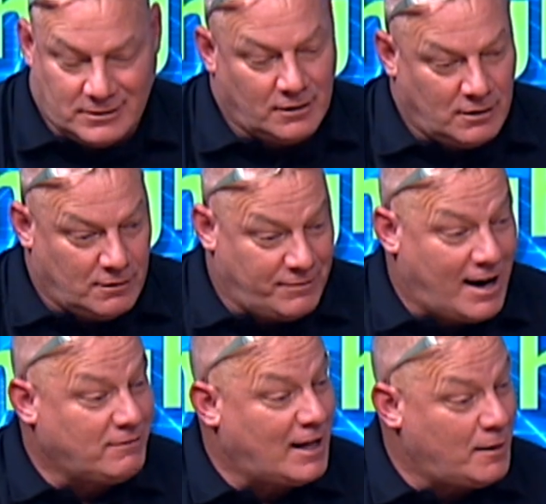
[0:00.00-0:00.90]

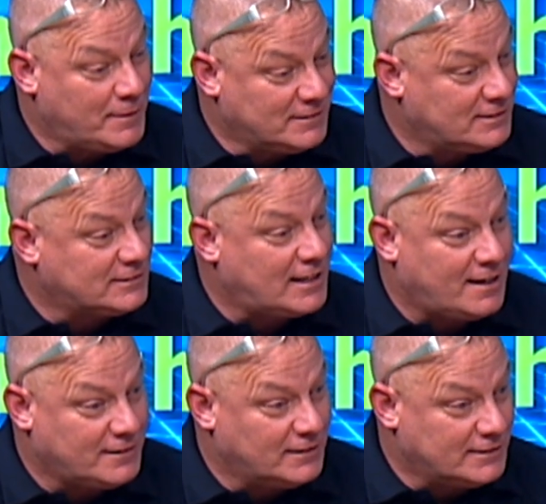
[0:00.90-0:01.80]
5 linemen and 6
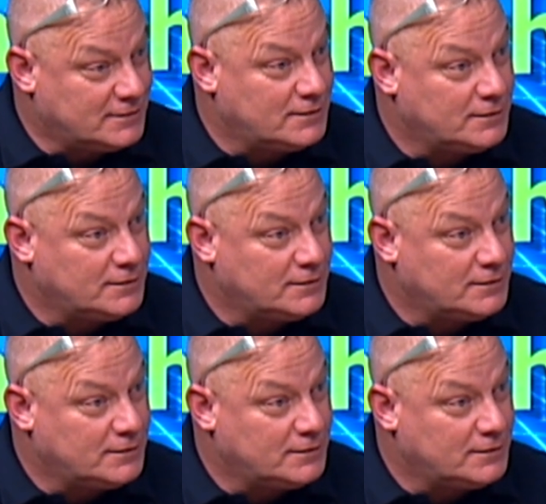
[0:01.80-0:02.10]
athletes.